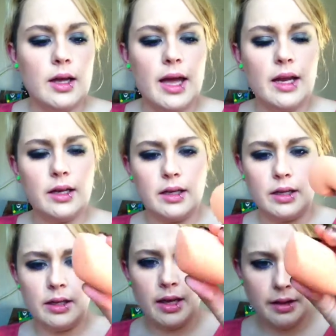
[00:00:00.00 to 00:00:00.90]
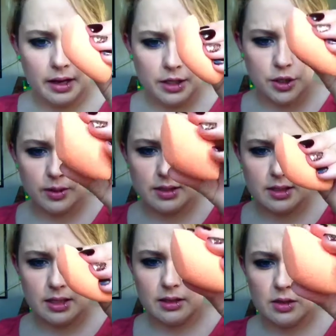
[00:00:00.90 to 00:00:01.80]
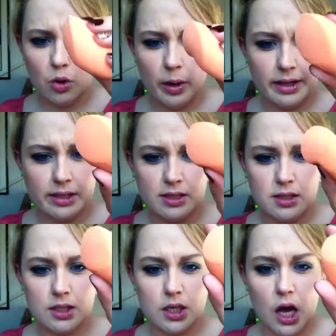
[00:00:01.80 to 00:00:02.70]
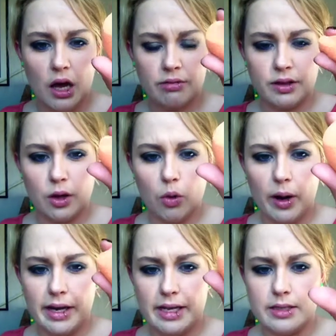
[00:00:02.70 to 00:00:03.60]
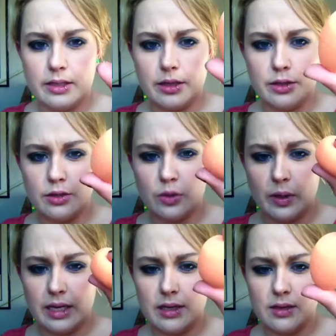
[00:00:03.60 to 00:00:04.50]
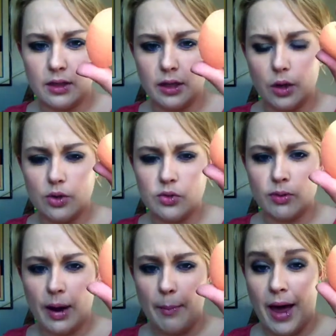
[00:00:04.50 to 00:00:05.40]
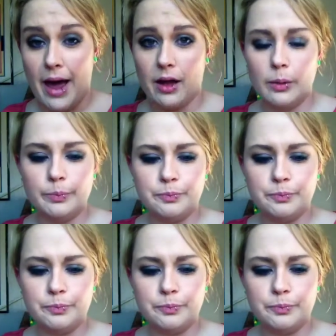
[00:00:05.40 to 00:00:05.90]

And as you can see, it's quite soft and quite easy to squeeze, and it goes right back.